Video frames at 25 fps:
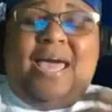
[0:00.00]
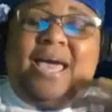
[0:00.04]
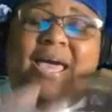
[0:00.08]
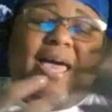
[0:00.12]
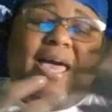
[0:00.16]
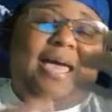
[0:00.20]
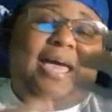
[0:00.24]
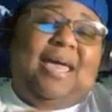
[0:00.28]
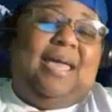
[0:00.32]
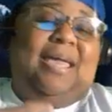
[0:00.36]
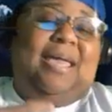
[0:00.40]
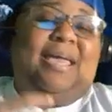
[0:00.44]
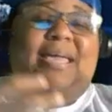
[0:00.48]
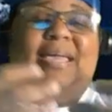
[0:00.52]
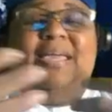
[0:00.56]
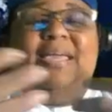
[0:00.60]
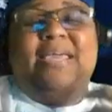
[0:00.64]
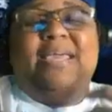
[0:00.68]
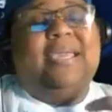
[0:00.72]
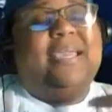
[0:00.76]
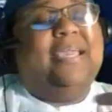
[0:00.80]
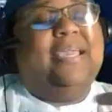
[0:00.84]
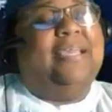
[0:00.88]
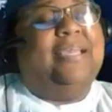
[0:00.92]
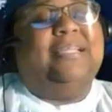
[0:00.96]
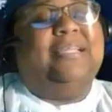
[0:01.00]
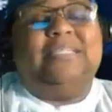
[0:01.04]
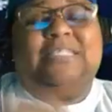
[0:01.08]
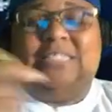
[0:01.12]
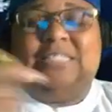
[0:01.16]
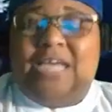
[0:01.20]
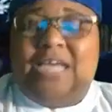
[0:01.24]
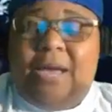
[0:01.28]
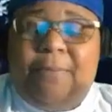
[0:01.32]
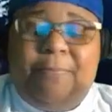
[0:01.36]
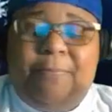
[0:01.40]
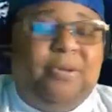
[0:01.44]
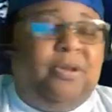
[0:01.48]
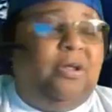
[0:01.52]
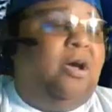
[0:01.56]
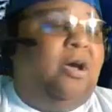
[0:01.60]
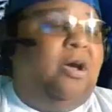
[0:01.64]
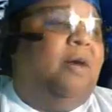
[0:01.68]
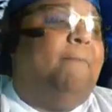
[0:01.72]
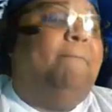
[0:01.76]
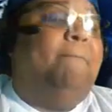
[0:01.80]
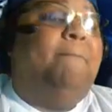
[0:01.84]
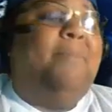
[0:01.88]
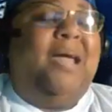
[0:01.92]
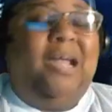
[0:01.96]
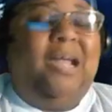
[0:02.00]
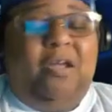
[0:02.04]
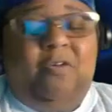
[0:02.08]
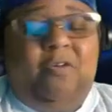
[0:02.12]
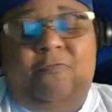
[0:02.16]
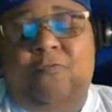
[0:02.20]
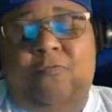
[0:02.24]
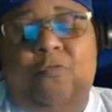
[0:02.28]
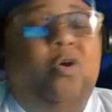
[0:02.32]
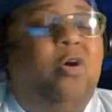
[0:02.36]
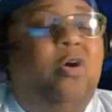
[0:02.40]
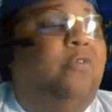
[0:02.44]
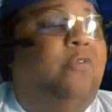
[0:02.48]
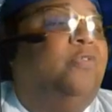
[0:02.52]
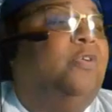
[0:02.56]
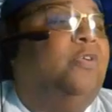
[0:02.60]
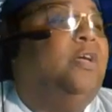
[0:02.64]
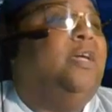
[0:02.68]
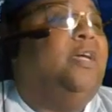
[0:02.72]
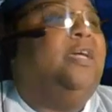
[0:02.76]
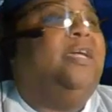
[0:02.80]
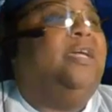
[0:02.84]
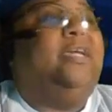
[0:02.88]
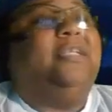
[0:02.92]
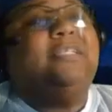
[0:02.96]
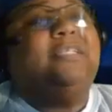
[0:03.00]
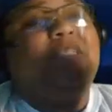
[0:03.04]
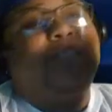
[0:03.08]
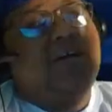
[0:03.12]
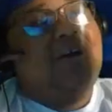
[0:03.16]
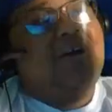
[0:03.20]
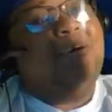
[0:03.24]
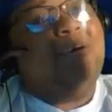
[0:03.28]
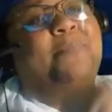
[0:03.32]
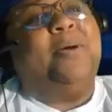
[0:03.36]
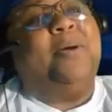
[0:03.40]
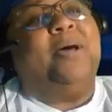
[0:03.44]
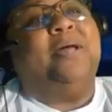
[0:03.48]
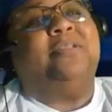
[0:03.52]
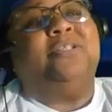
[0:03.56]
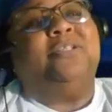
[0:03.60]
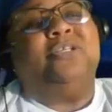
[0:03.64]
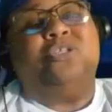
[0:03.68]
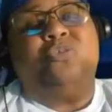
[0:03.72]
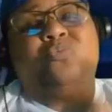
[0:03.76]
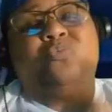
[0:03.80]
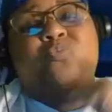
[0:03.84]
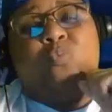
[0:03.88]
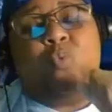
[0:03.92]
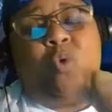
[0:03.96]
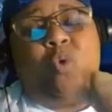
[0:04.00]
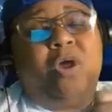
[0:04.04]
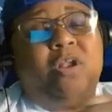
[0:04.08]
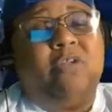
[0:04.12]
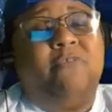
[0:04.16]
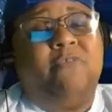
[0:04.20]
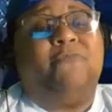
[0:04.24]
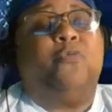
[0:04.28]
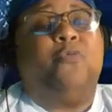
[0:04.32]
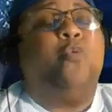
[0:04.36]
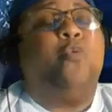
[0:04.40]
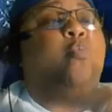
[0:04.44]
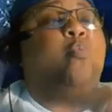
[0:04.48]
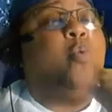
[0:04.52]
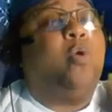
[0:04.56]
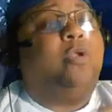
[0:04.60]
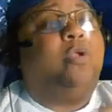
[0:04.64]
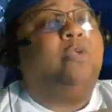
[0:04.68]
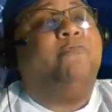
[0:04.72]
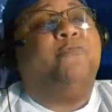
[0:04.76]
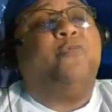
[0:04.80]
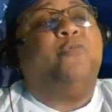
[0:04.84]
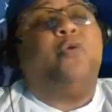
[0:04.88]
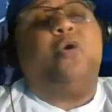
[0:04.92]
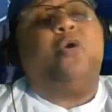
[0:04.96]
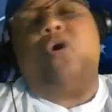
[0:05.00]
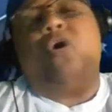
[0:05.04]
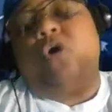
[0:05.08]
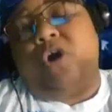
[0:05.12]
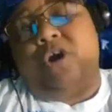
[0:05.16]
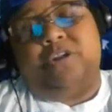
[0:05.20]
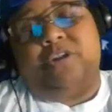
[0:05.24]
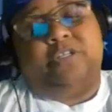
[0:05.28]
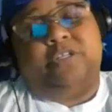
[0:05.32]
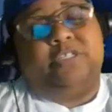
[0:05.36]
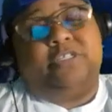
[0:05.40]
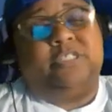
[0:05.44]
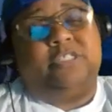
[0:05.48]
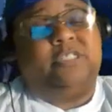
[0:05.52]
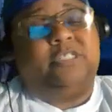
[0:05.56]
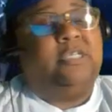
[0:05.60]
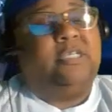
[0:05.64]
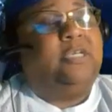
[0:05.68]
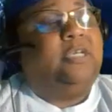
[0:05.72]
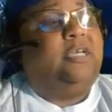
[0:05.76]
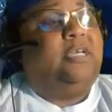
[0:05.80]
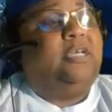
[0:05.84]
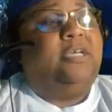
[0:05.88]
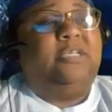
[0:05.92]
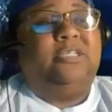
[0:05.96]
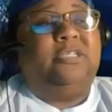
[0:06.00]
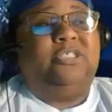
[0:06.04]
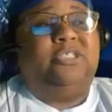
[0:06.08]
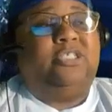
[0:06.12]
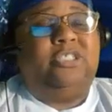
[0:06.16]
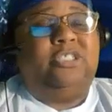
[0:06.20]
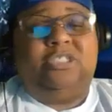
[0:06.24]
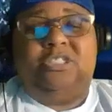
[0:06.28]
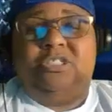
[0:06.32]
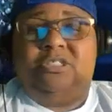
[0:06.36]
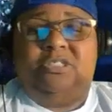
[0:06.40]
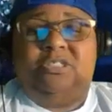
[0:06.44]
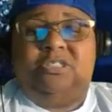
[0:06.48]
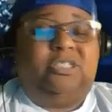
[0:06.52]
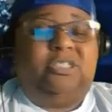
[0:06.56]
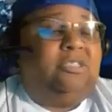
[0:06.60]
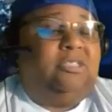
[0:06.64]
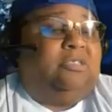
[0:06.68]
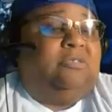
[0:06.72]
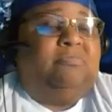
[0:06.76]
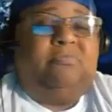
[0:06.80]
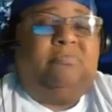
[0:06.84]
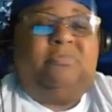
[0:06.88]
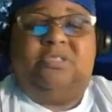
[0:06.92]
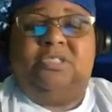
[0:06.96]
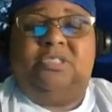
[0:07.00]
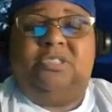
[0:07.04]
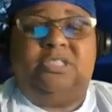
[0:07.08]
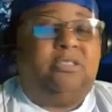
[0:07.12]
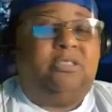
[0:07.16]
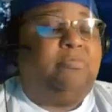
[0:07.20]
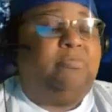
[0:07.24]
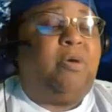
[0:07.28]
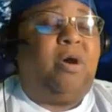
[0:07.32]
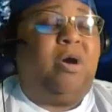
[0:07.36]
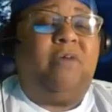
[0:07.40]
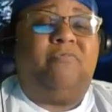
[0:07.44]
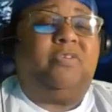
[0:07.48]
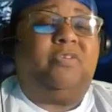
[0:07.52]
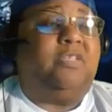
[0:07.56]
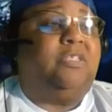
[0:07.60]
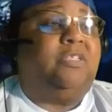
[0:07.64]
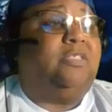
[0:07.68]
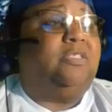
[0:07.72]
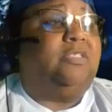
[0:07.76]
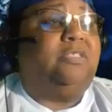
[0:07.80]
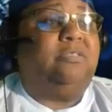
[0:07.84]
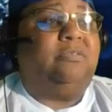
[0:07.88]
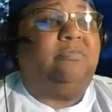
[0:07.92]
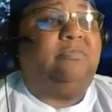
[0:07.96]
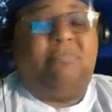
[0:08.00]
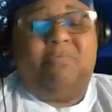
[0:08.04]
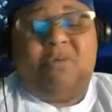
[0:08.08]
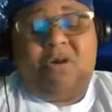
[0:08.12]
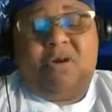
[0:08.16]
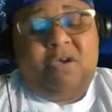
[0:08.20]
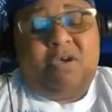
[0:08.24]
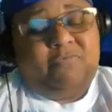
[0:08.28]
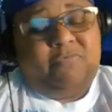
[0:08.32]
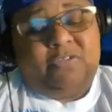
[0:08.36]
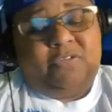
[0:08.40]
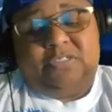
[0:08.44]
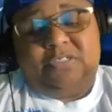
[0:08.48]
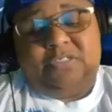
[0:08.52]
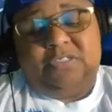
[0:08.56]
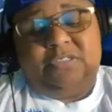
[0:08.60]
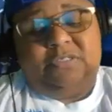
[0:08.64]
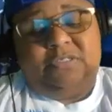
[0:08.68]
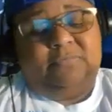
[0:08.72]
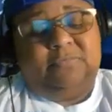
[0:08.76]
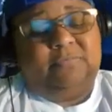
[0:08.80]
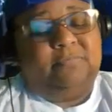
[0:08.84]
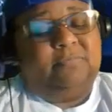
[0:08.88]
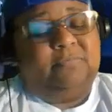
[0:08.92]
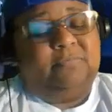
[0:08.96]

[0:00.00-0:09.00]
I can chop it up back and forth and talk about this wonderful, wonderful artist. She's she's she's marvelous, marvelous.